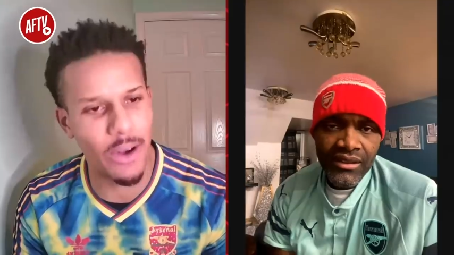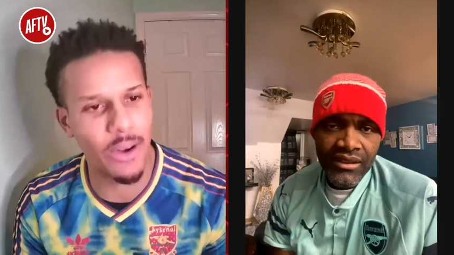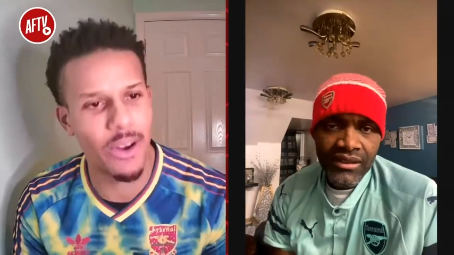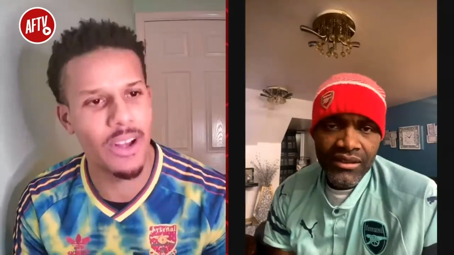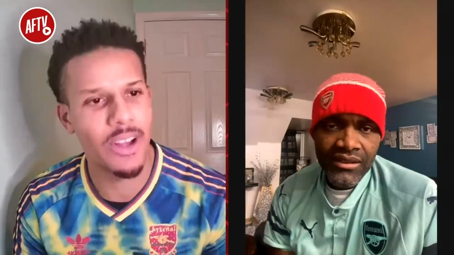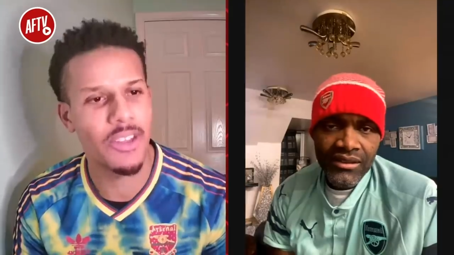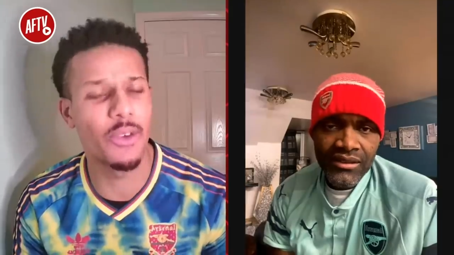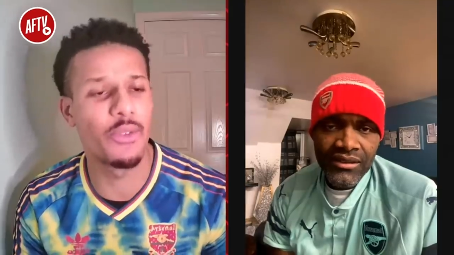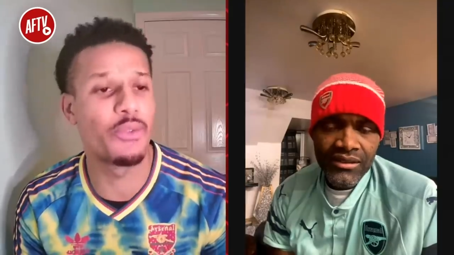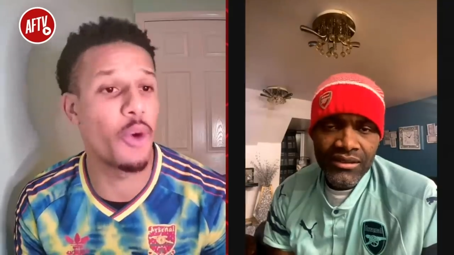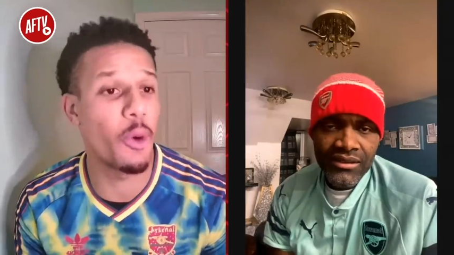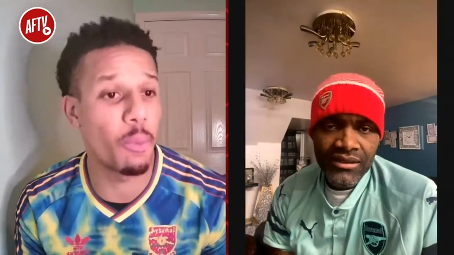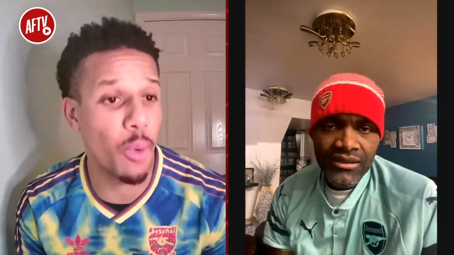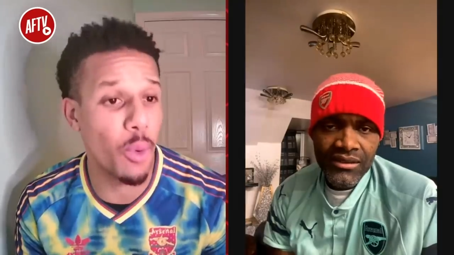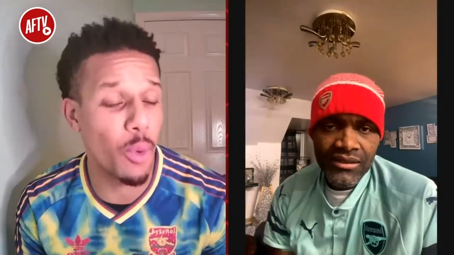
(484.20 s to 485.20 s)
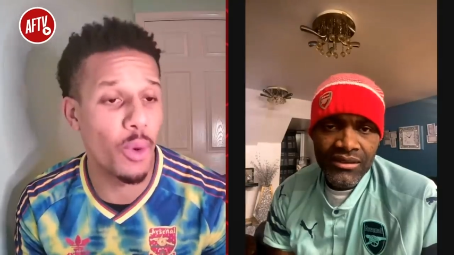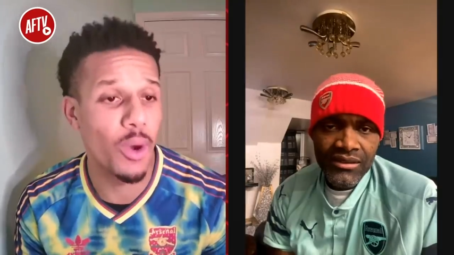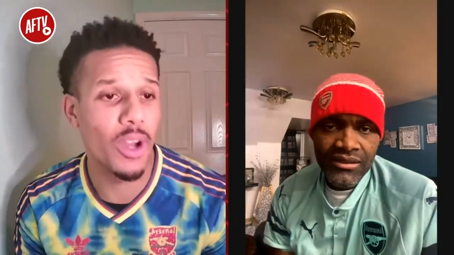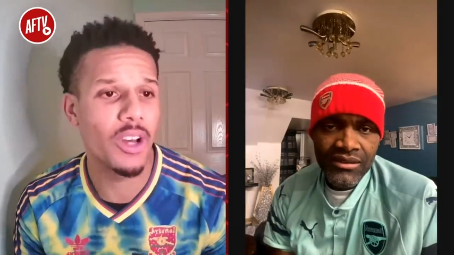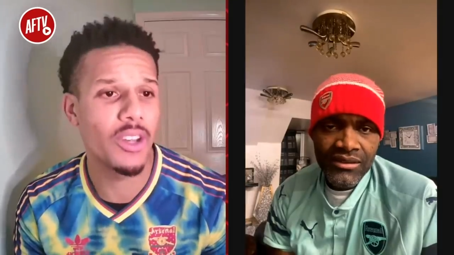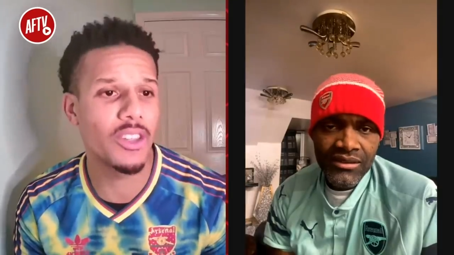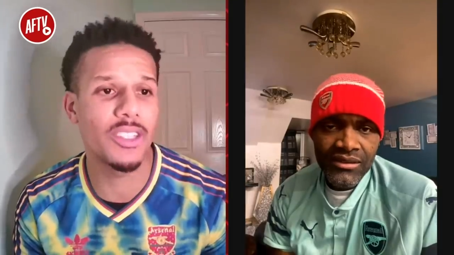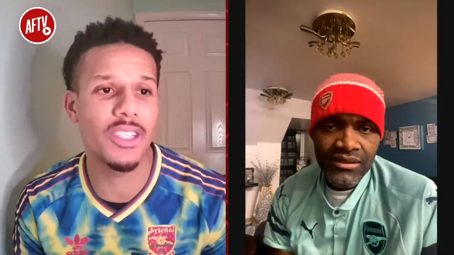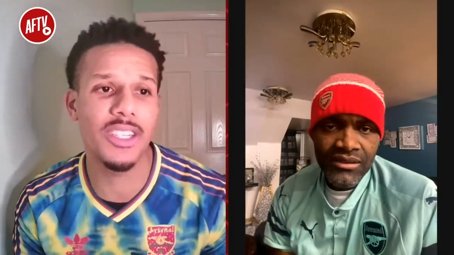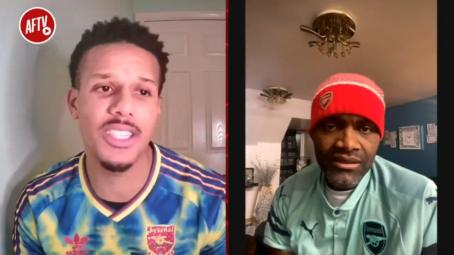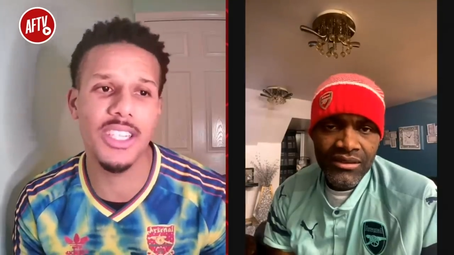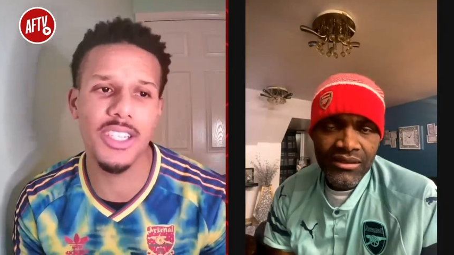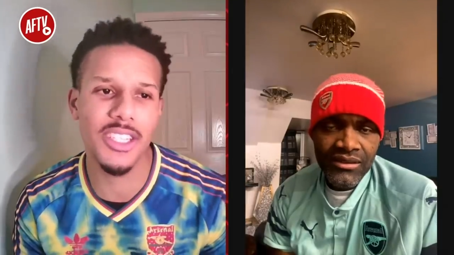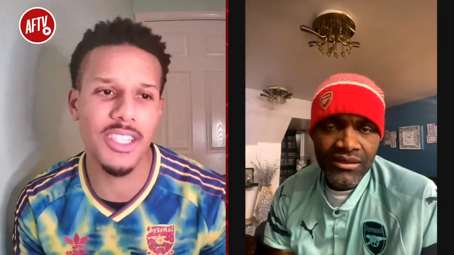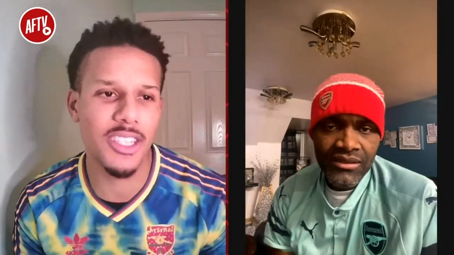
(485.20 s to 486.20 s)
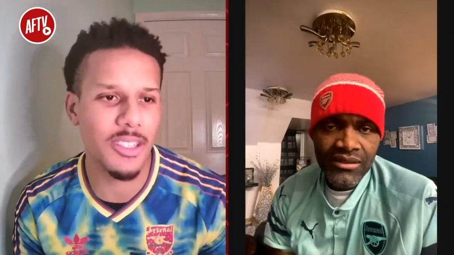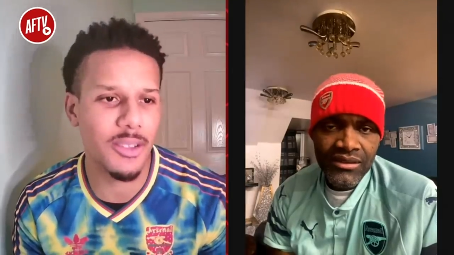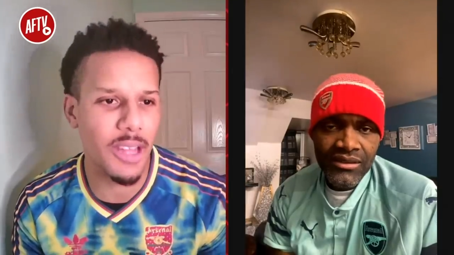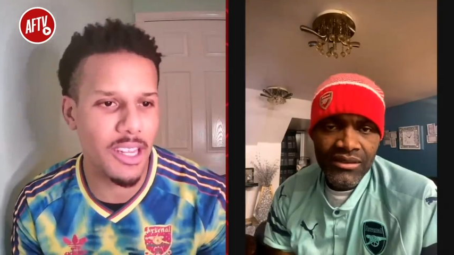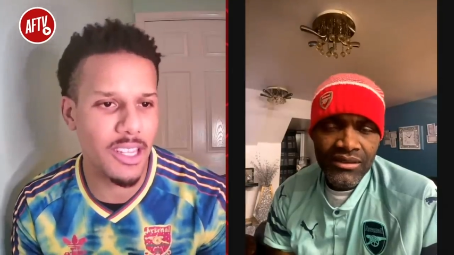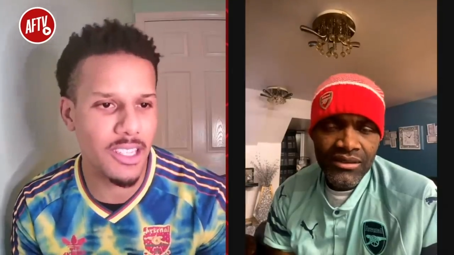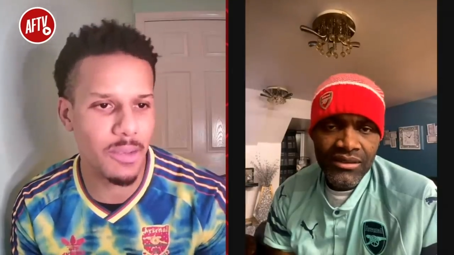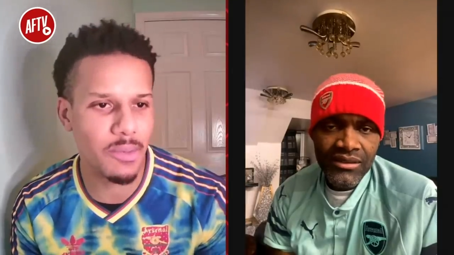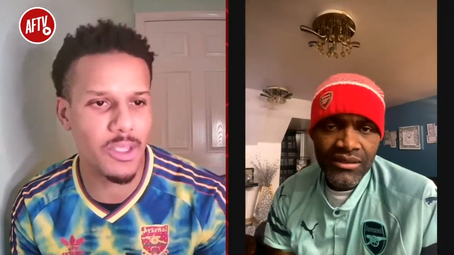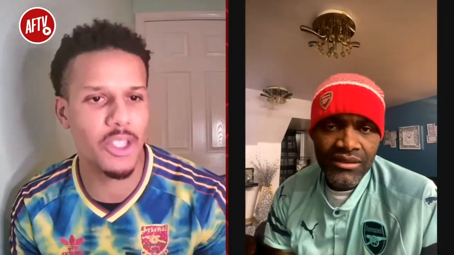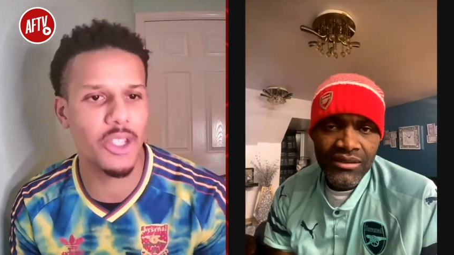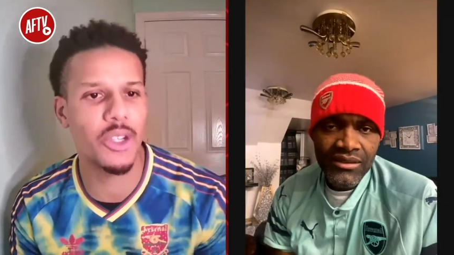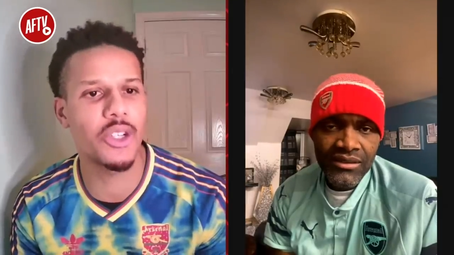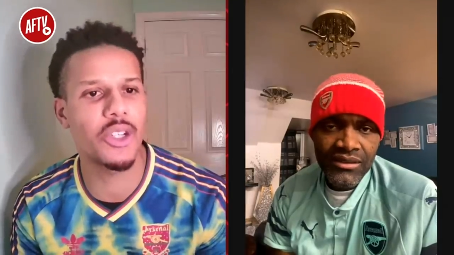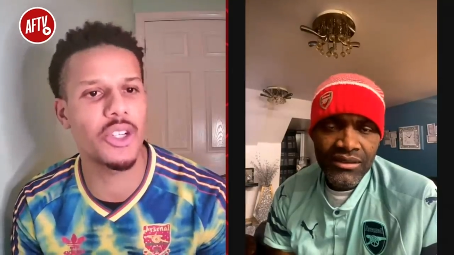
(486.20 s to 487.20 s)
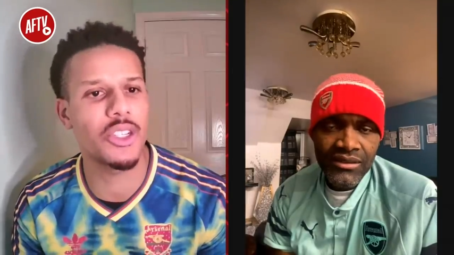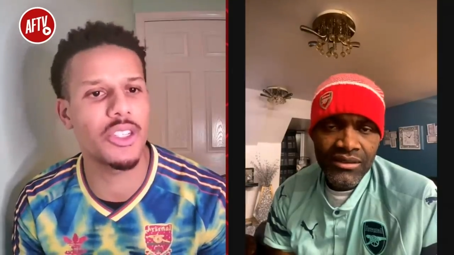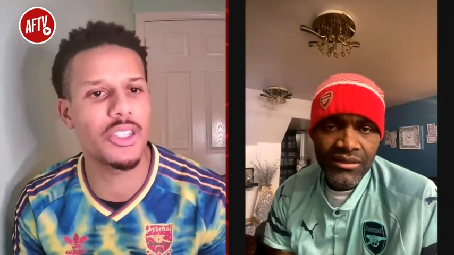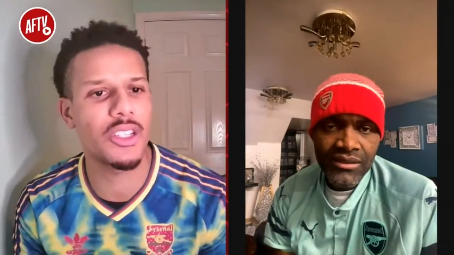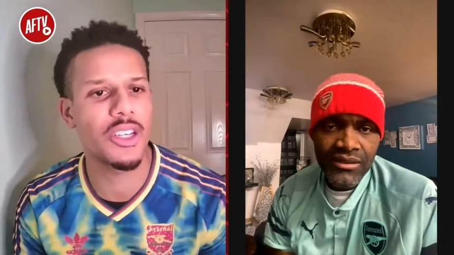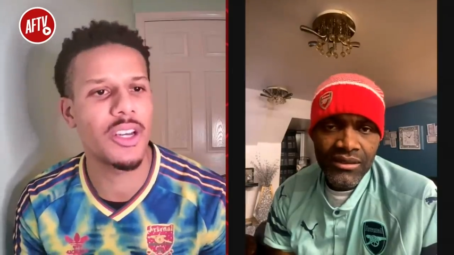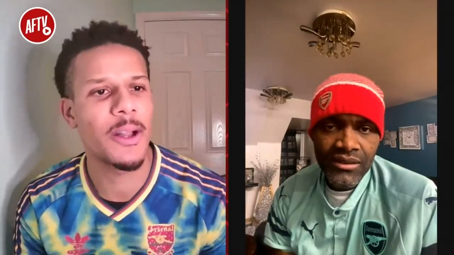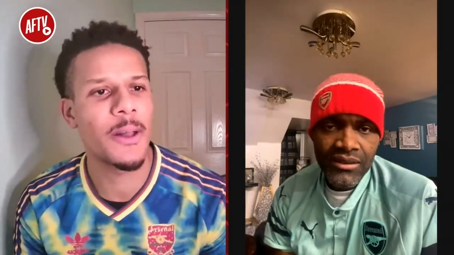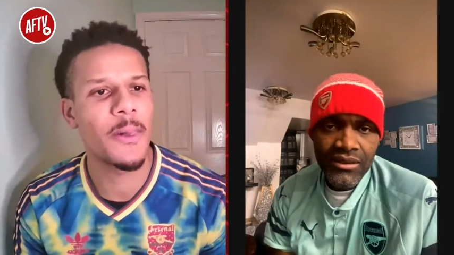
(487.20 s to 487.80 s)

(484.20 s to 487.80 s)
Speaker 1: out, the football the decisions in the in the substitutions.